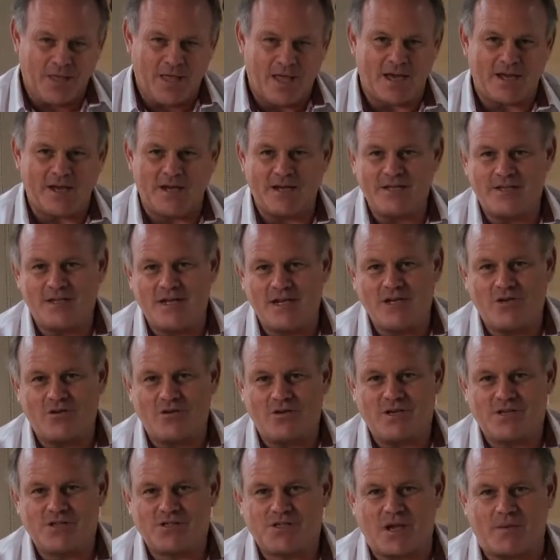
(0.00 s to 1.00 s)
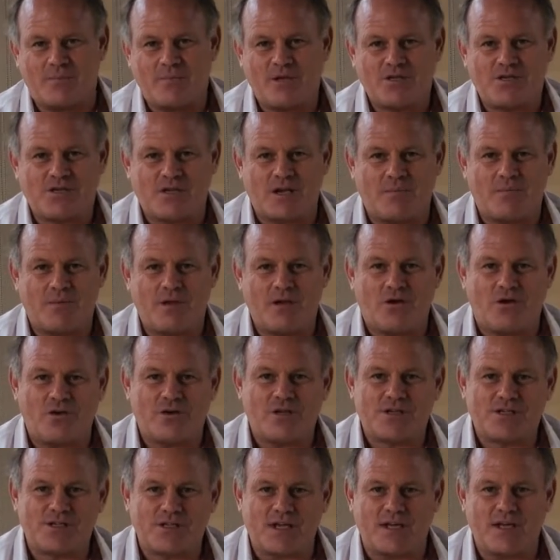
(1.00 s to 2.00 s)
And indeed on a sunny
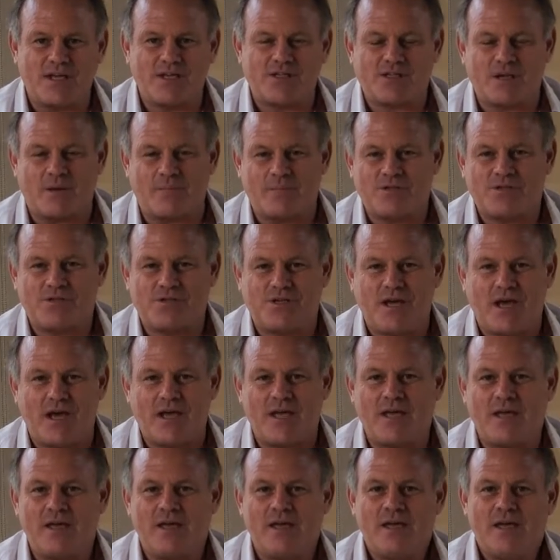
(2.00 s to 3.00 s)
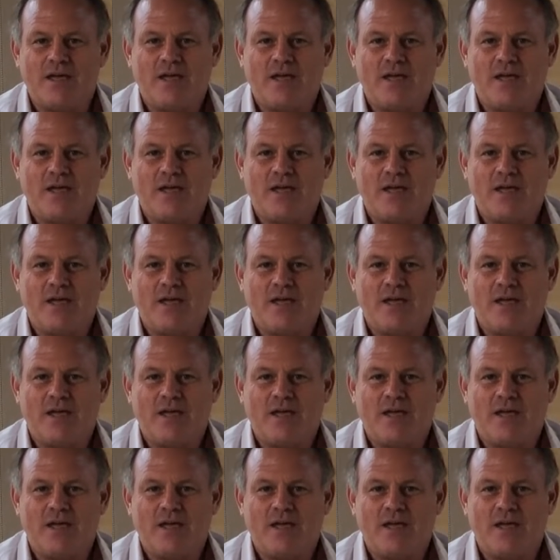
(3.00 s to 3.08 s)
summer's day,